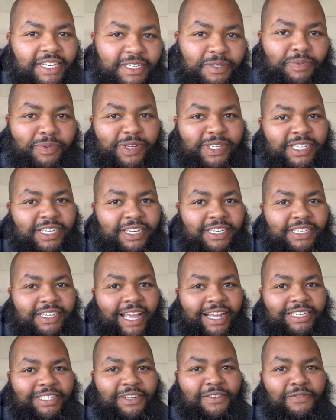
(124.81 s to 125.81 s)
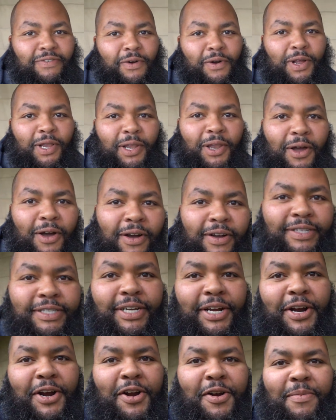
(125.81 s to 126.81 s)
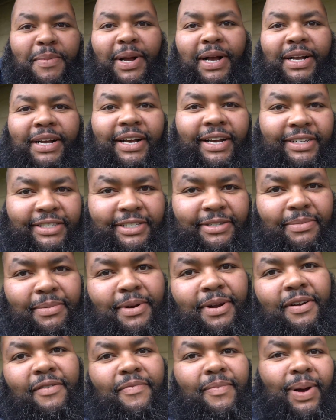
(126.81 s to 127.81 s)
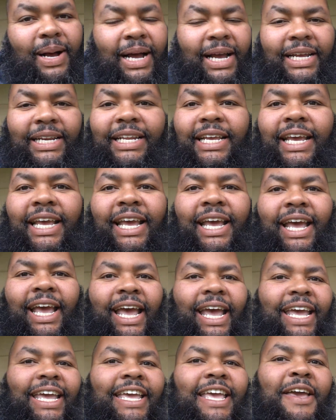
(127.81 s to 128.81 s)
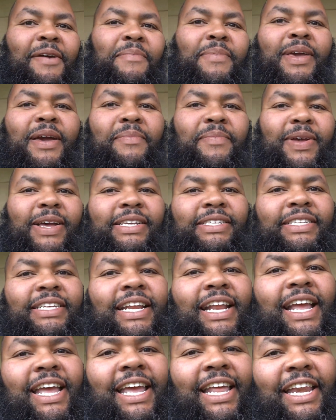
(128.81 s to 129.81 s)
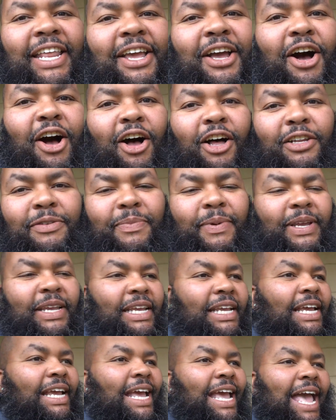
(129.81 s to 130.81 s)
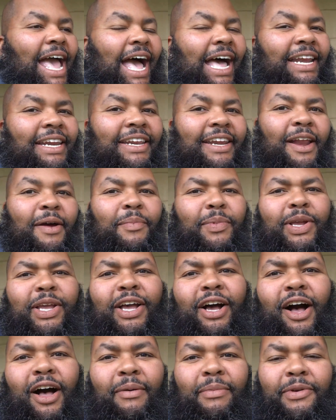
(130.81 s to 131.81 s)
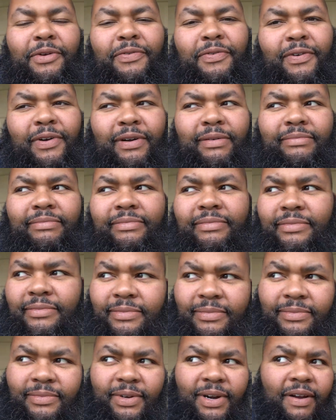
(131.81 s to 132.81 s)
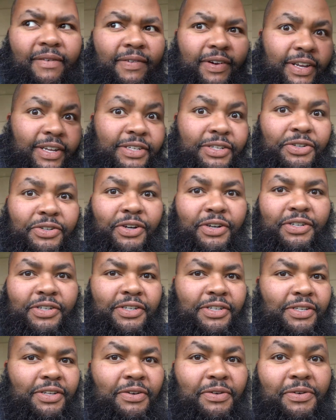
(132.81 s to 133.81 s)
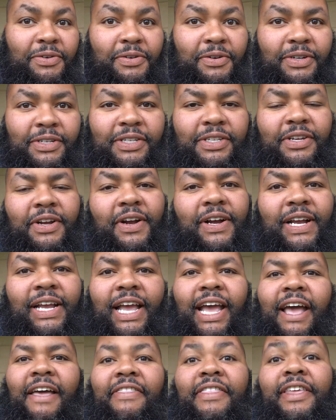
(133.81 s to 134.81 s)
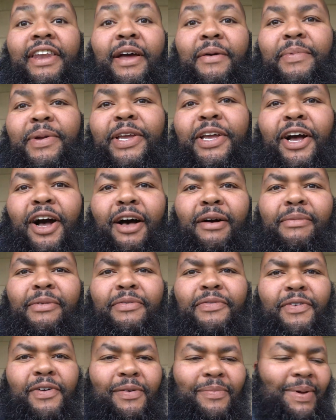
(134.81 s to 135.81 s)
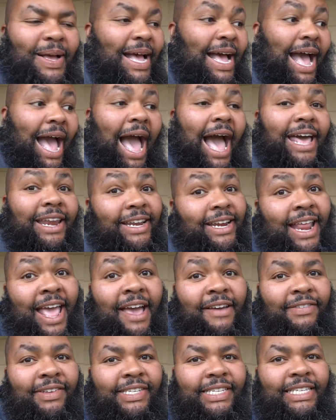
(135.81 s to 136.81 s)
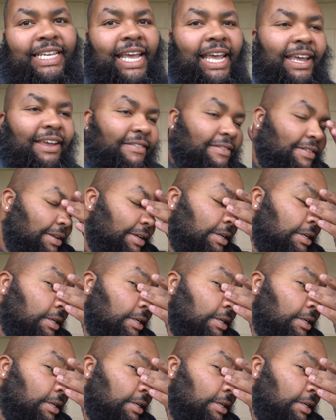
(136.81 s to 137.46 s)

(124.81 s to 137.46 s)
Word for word: This brisket is actually for a long-term customer of mine. He hit me up yesterday and he called me and the number he called me from, whatever construction is going on, sorry, the number he called me from, I didn't have it saved.